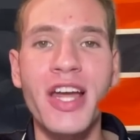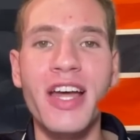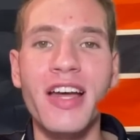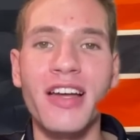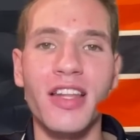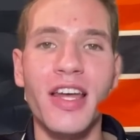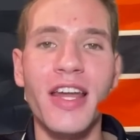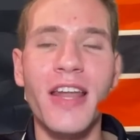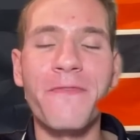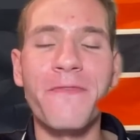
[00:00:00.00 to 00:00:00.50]

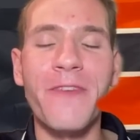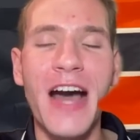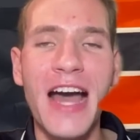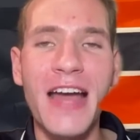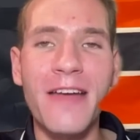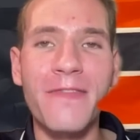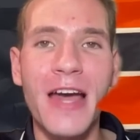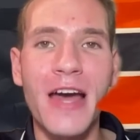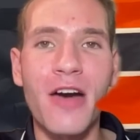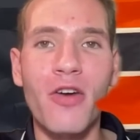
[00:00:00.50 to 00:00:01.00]
Let a
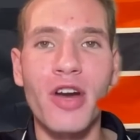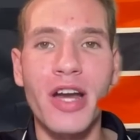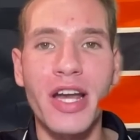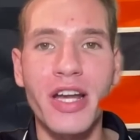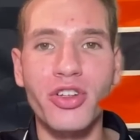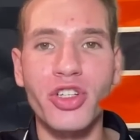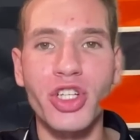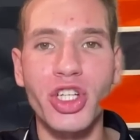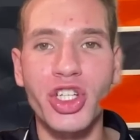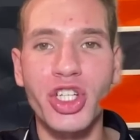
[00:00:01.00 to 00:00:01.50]
5-hour
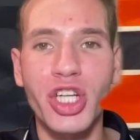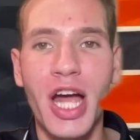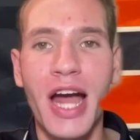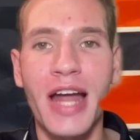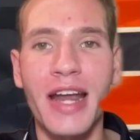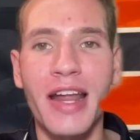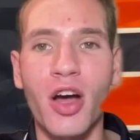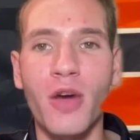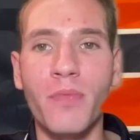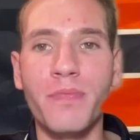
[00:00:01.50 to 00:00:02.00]
energy
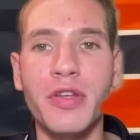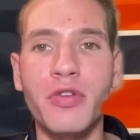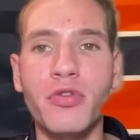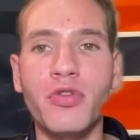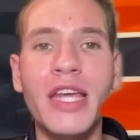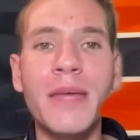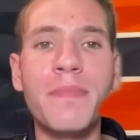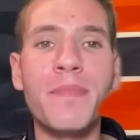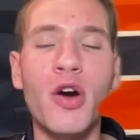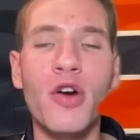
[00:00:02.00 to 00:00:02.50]
shot help you
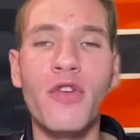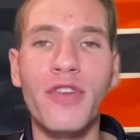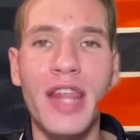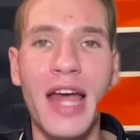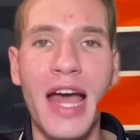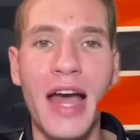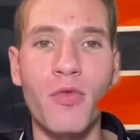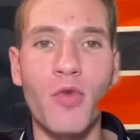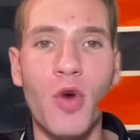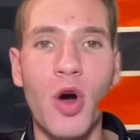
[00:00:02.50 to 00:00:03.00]
leap over
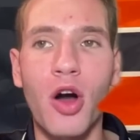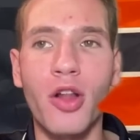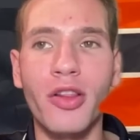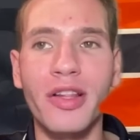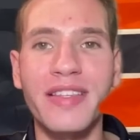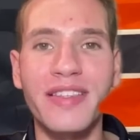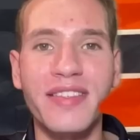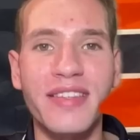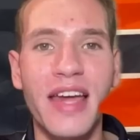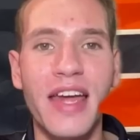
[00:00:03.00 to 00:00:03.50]
that wall
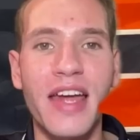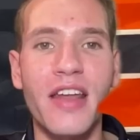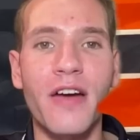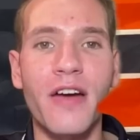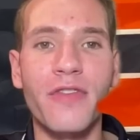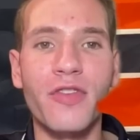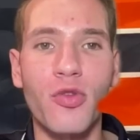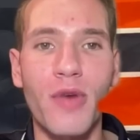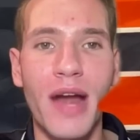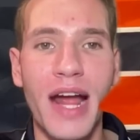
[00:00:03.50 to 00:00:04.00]
instead
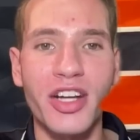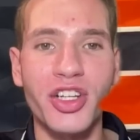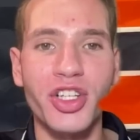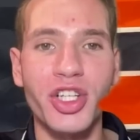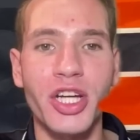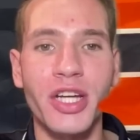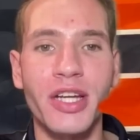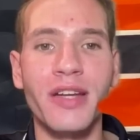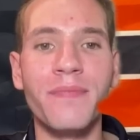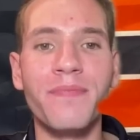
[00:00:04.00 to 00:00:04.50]
of
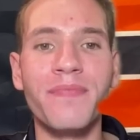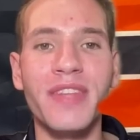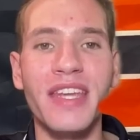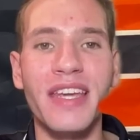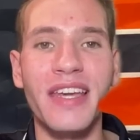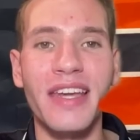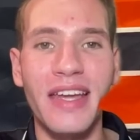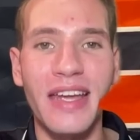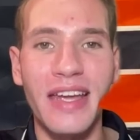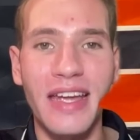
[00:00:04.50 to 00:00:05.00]
crashing
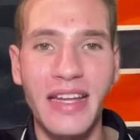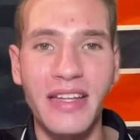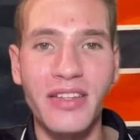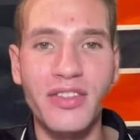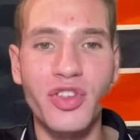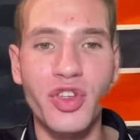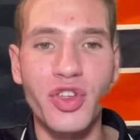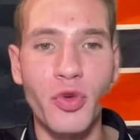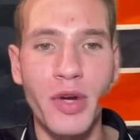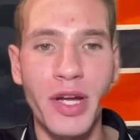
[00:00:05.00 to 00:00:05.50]

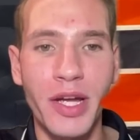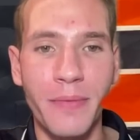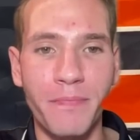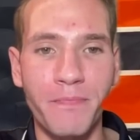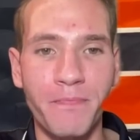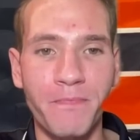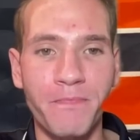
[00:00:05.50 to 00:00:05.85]
into it.